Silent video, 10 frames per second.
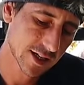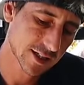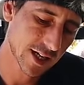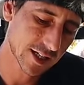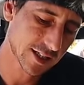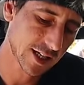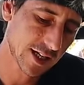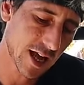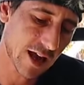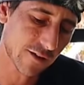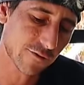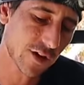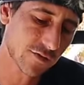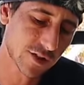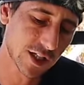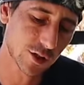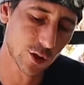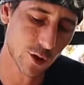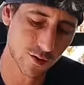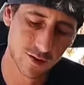16, and a
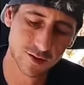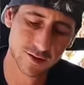52.